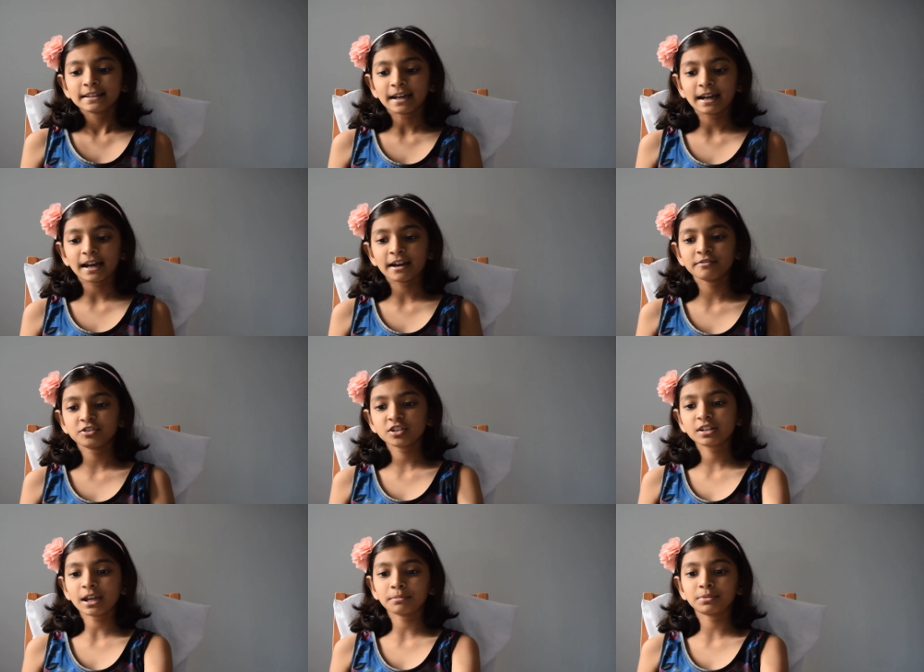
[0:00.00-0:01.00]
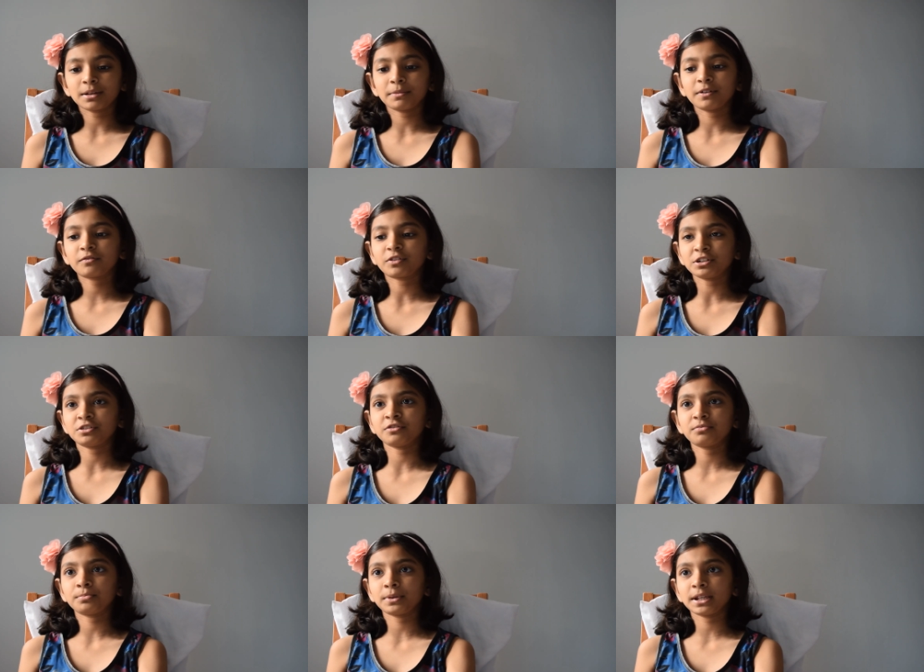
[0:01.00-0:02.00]
that I've just kept them in front
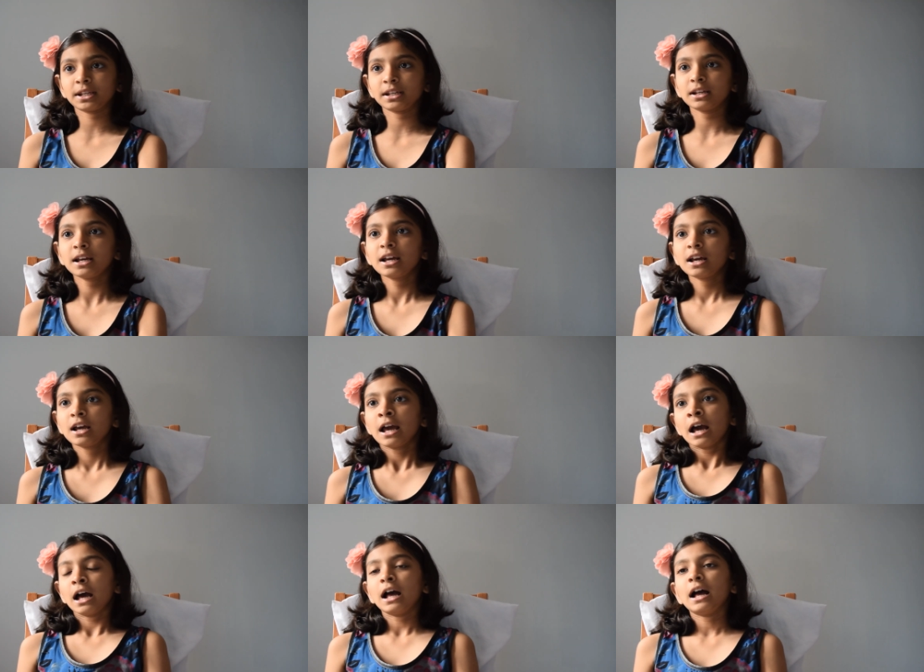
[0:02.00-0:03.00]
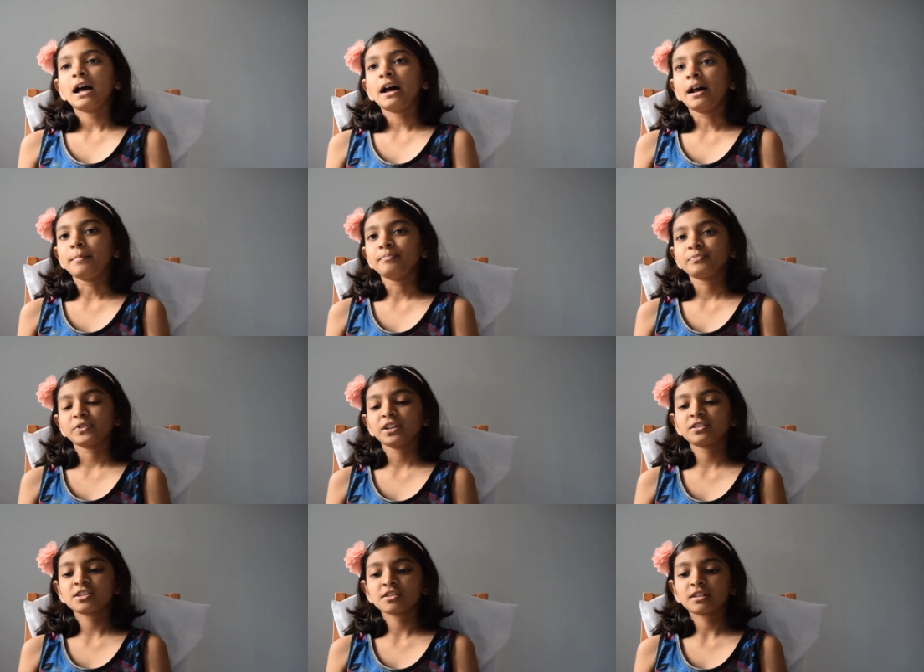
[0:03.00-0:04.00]
of me and um,
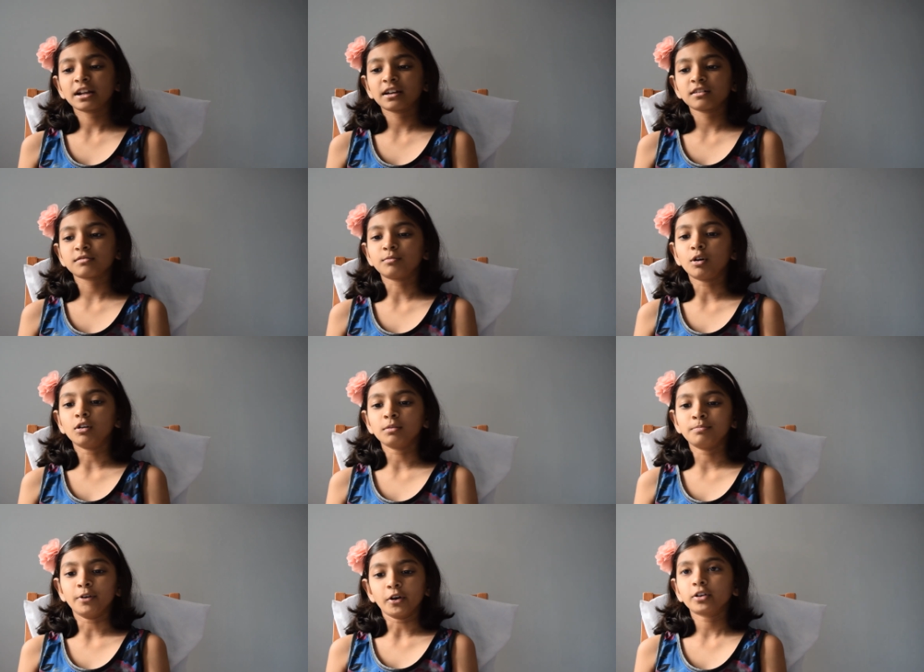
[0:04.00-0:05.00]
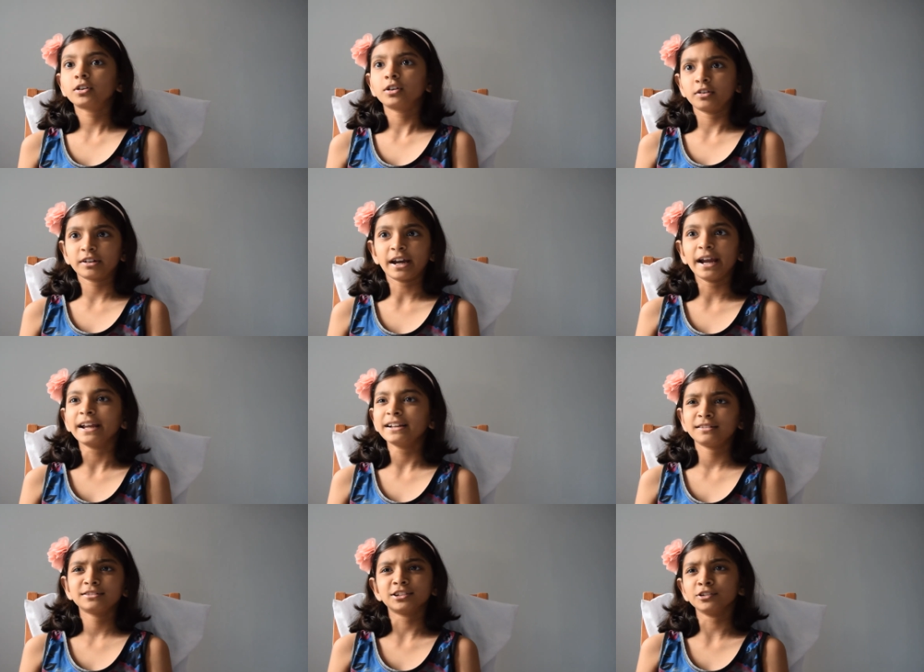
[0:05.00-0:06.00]
it's just like a small book, okay?
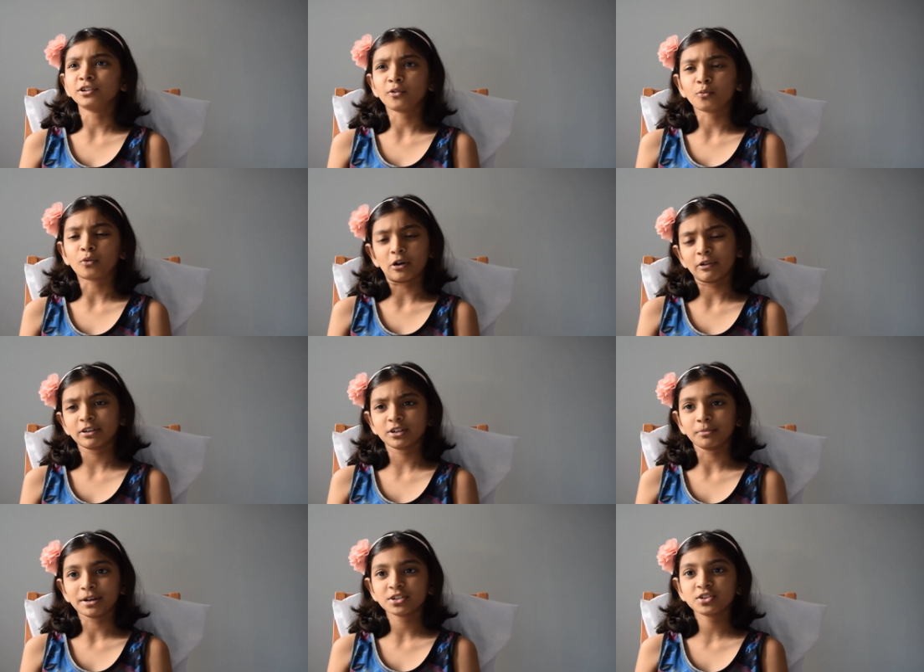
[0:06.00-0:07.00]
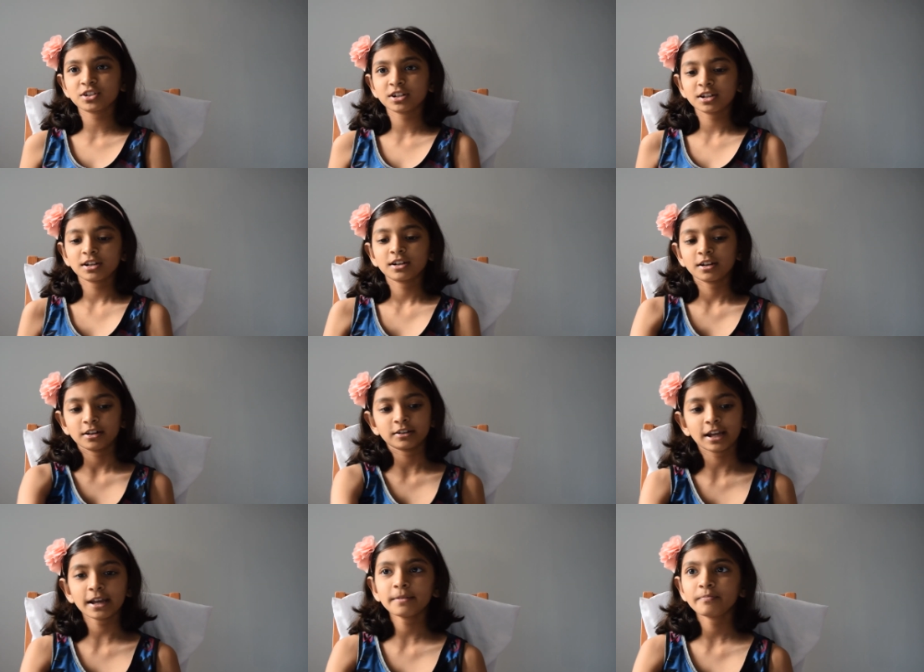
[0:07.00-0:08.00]
So don't worry too much,
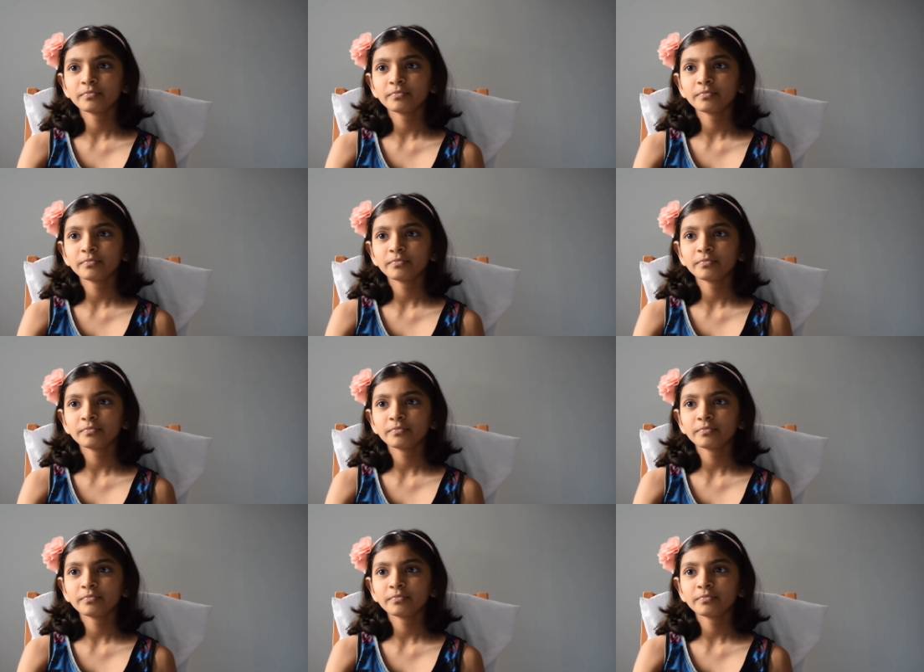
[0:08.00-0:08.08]
okay?